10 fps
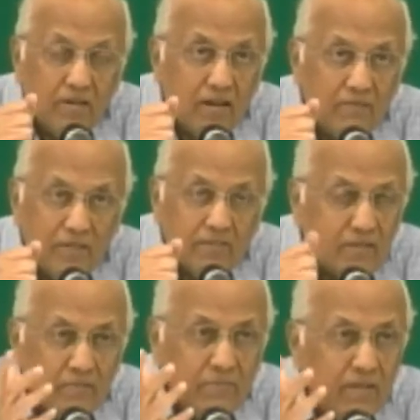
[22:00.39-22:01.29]
life. That's
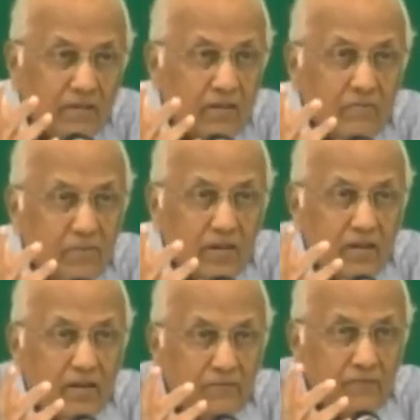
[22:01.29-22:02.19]
not the main thing in my life.